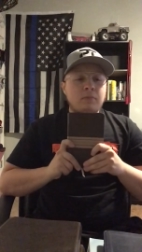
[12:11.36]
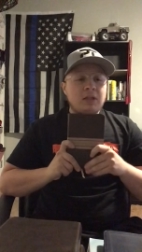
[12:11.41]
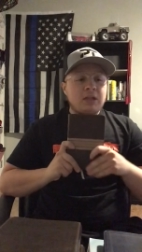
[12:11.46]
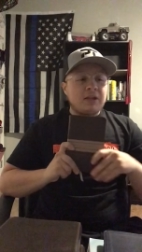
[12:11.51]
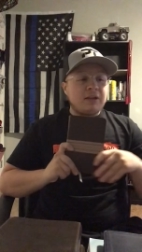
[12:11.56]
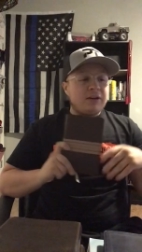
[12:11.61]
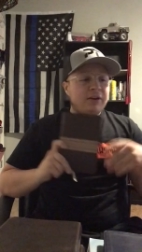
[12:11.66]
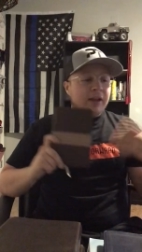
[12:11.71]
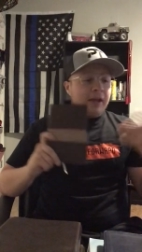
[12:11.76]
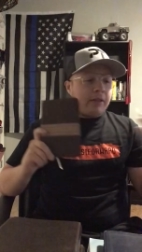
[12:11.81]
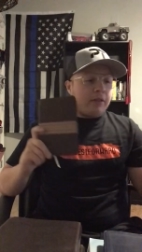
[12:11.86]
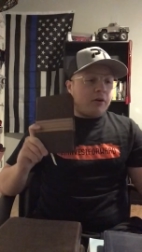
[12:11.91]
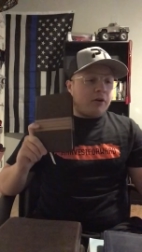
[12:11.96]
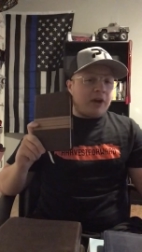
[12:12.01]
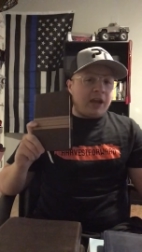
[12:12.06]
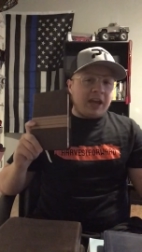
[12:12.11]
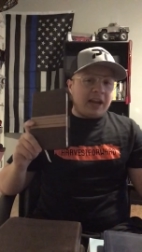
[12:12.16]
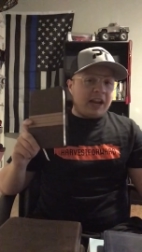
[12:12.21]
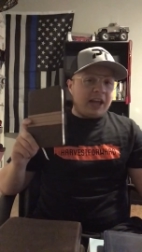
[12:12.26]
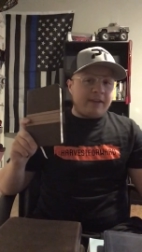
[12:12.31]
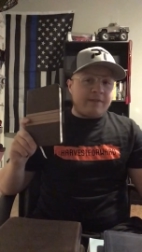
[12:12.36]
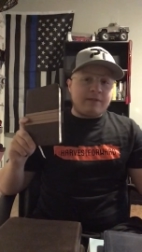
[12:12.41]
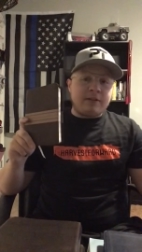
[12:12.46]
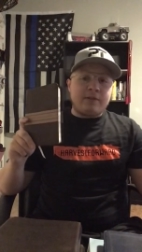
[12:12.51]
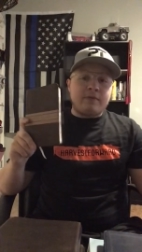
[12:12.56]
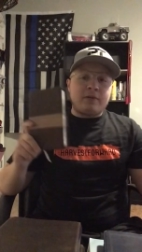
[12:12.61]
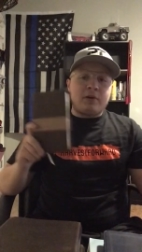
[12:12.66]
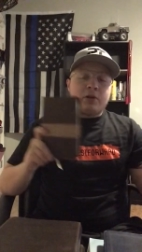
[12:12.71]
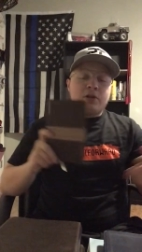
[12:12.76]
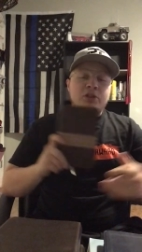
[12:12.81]
Another
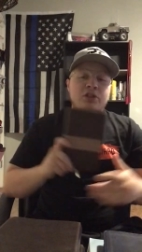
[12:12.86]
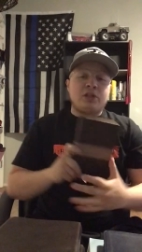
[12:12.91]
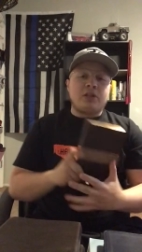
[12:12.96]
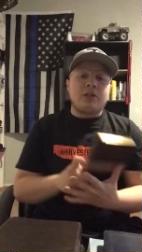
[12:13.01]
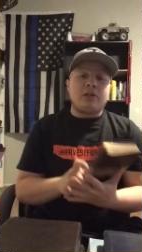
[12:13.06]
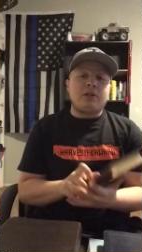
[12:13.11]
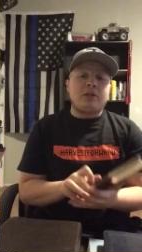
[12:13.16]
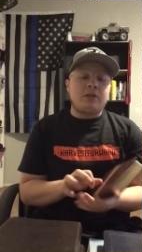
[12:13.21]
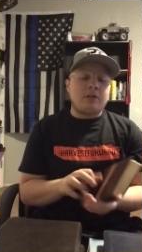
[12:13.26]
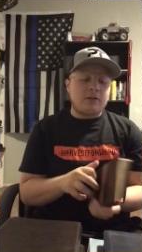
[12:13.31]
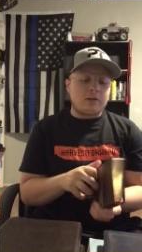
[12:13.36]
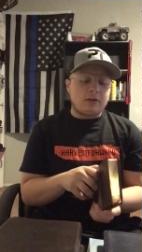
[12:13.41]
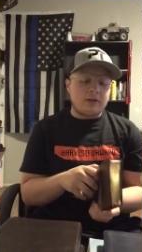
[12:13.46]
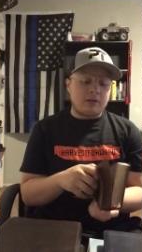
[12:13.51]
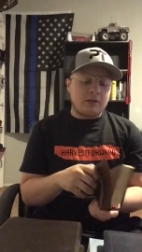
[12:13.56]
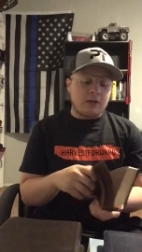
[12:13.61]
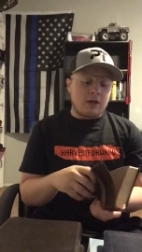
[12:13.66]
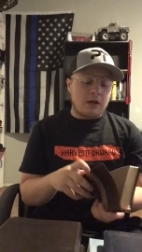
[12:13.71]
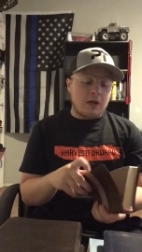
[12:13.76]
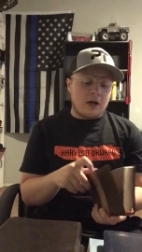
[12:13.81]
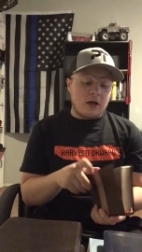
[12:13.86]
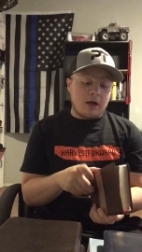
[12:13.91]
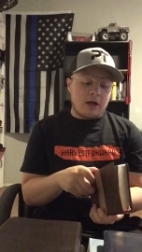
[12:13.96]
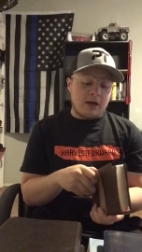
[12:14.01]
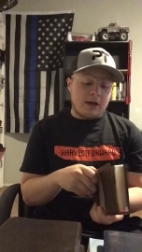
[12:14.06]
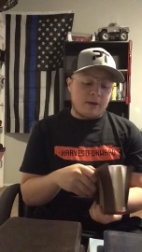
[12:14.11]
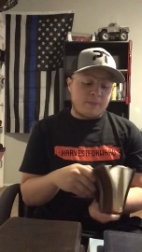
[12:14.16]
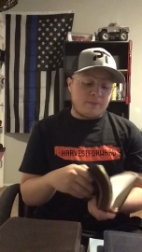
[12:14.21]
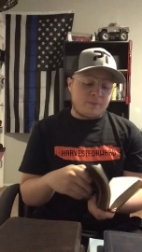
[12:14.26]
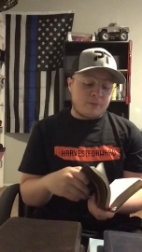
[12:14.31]
NIV version.
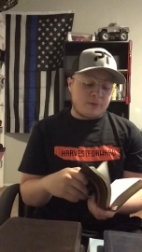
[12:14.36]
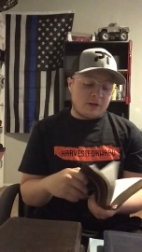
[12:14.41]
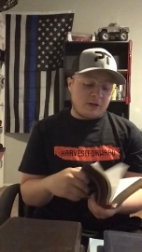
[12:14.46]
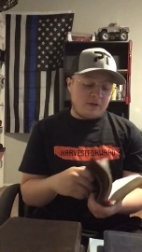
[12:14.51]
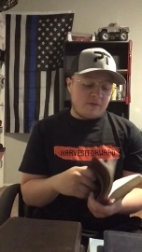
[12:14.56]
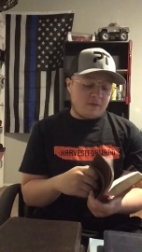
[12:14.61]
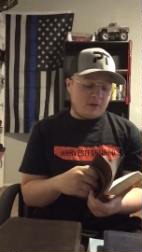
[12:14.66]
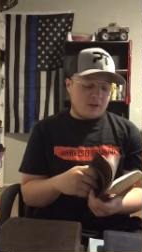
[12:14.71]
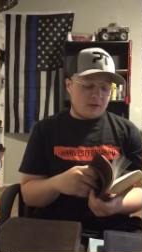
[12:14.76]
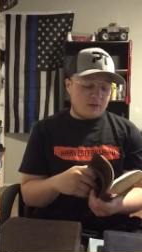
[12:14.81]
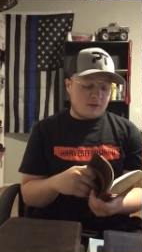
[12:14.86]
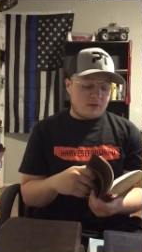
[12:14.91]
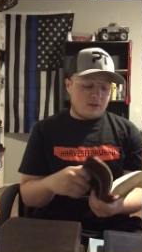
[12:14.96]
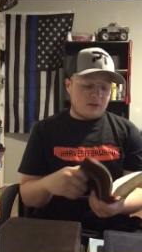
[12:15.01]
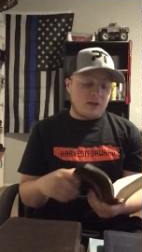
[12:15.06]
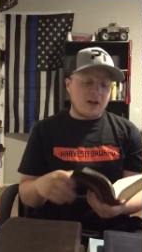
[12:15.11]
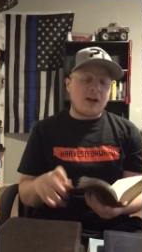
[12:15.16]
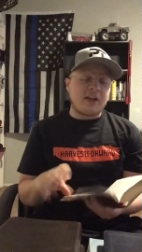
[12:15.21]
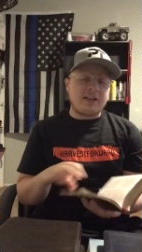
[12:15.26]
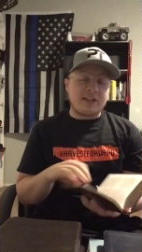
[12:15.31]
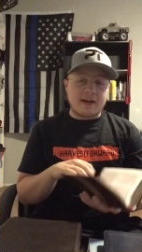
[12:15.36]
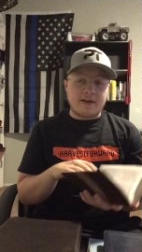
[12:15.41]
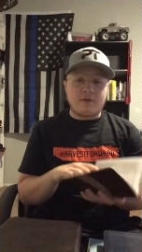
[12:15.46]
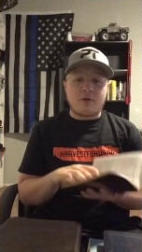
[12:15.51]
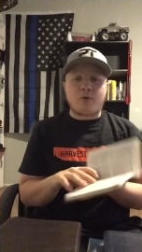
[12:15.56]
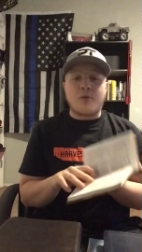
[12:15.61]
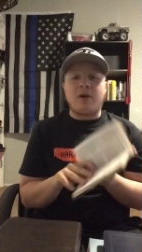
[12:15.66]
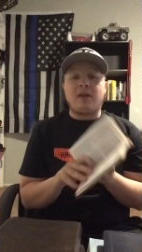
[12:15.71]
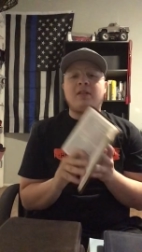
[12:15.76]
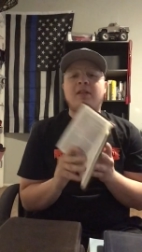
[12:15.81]
I believe it does have
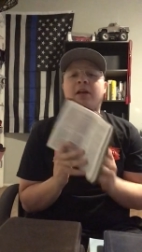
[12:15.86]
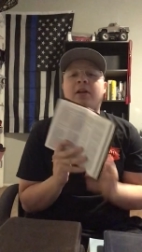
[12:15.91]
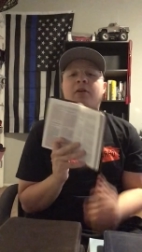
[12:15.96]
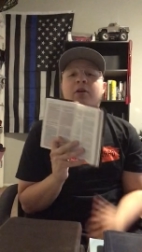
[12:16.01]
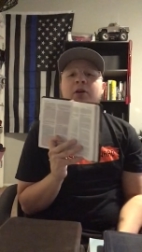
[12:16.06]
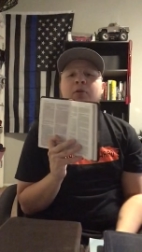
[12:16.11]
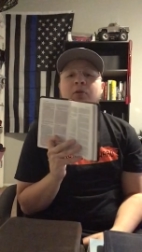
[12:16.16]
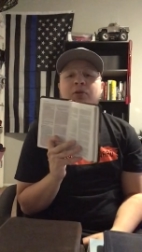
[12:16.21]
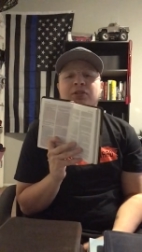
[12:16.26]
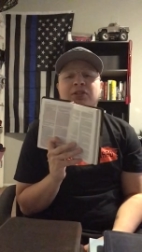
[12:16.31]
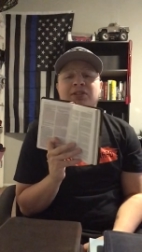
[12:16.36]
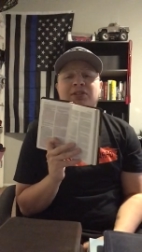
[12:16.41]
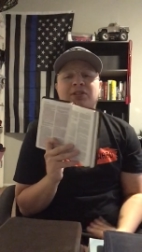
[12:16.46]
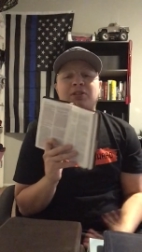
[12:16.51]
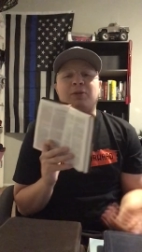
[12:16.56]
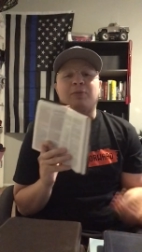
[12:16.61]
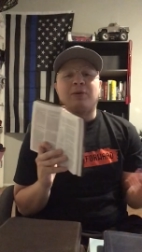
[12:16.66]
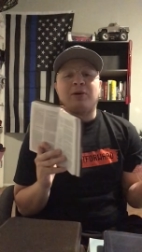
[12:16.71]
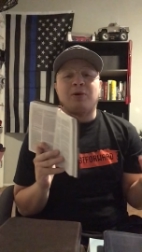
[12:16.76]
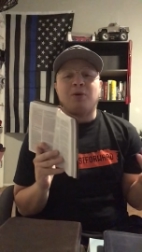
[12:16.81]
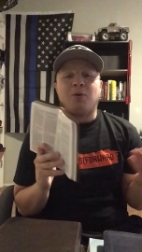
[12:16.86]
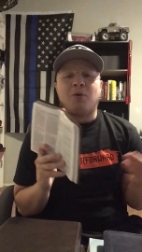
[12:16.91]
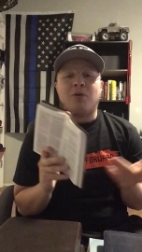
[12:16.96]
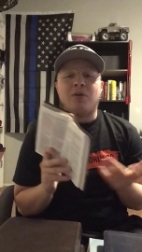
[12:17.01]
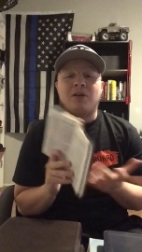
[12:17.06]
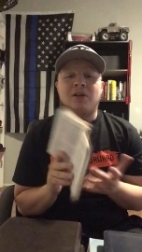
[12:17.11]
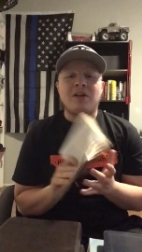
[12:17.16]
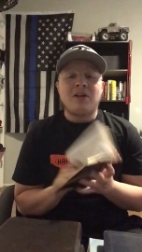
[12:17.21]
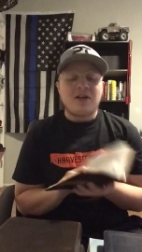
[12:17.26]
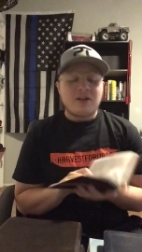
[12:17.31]
the red lettering, which is super
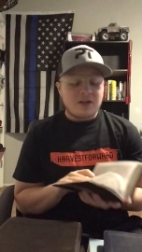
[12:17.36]
cool.